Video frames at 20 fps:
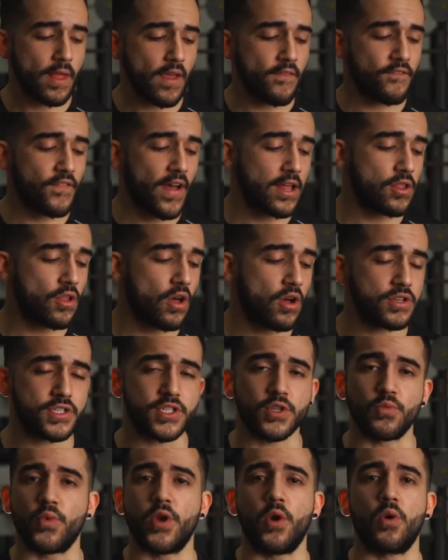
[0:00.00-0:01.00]
fat
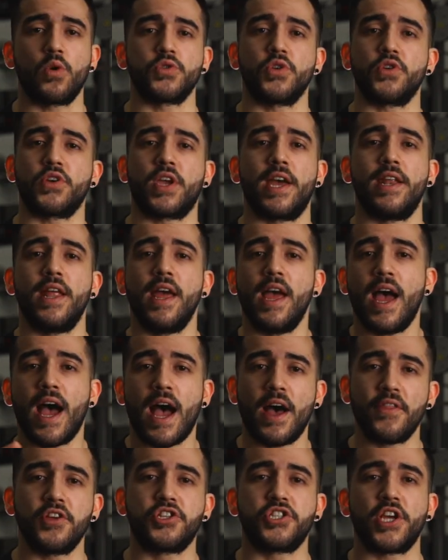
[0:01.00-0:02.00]
loss, and we also get
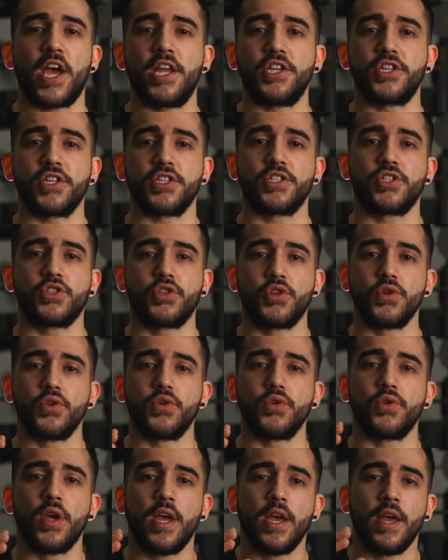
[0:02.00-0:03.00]
other changes
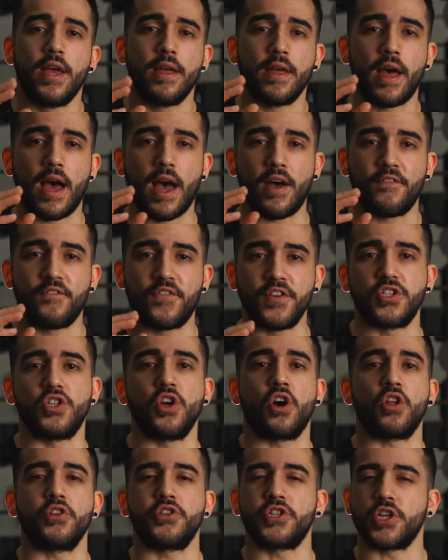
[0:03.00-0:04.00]
to
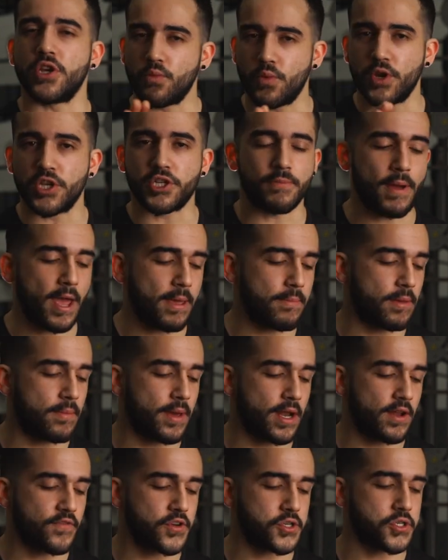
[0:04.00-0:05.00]
physiology, which may be
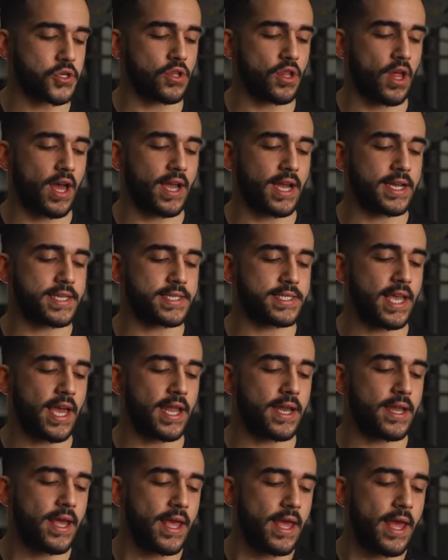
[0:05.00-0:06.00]
beneficial, like I
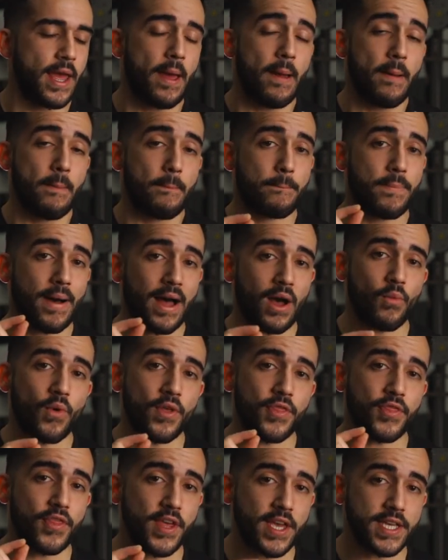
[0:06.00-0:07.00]
said. But
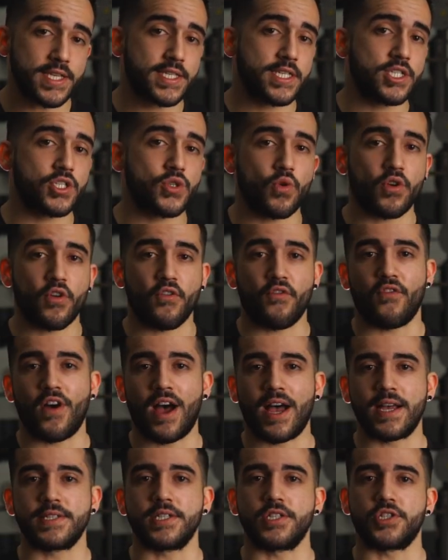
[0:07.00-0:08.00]
with this sort of
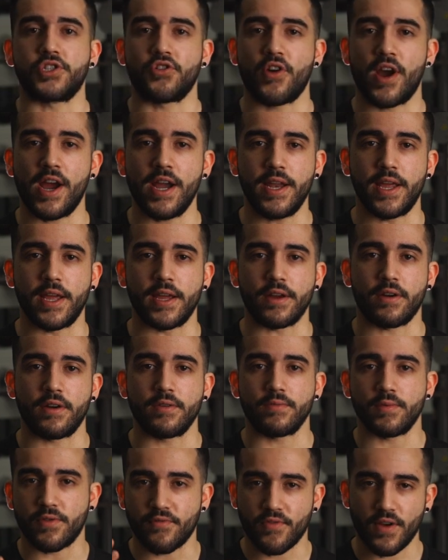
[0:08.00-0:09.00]
fasted training,
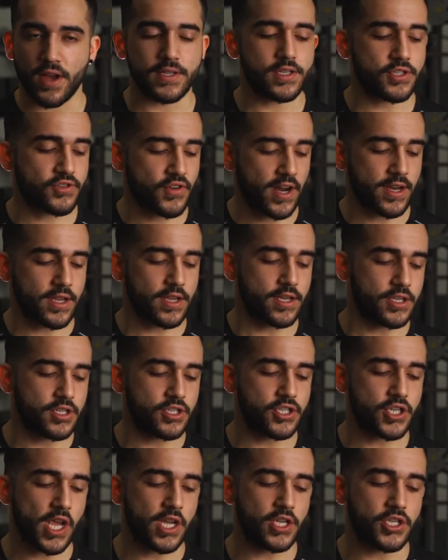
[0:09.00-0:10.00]
right, with fasted
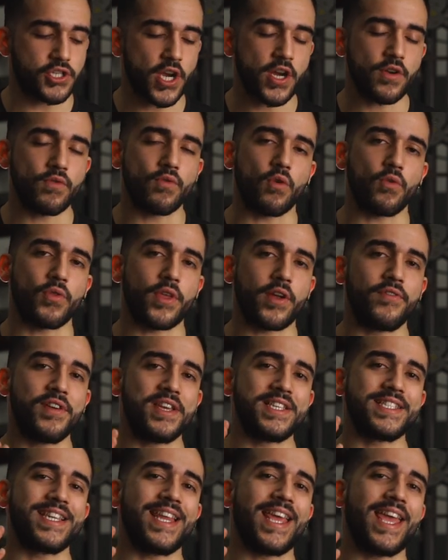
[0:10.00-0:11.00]
training in general, there
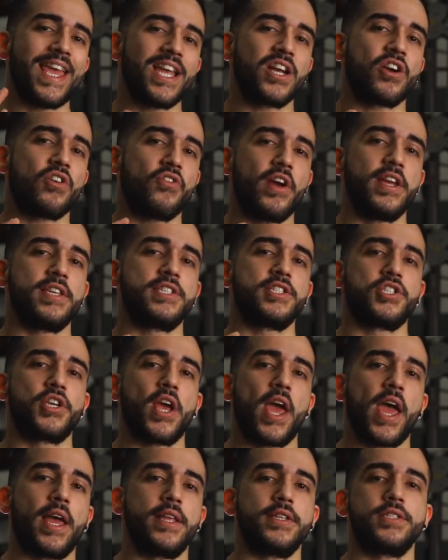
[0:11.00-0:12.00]
is an increased
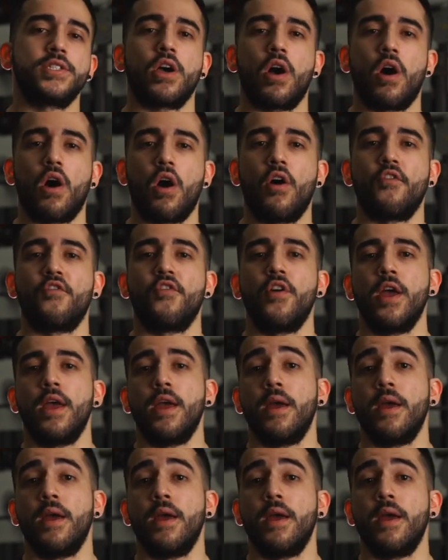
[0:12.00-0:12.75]
chance of